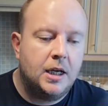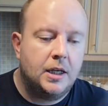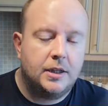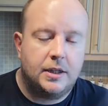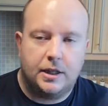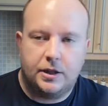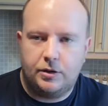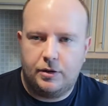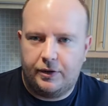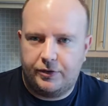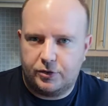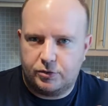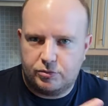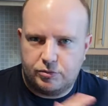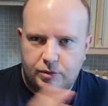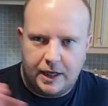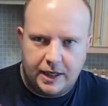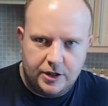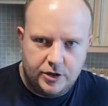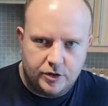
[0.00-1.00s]
They do have a
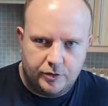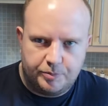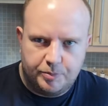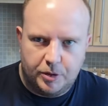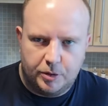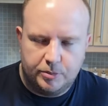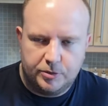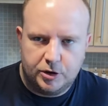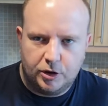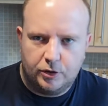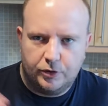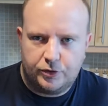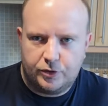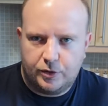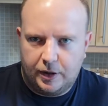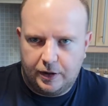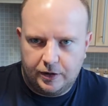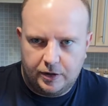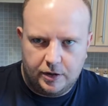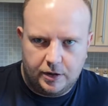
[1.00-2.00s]
range of pubs all
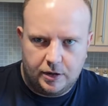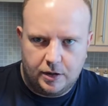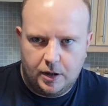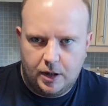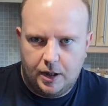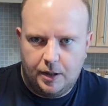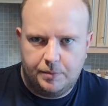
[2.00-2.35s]
throughout the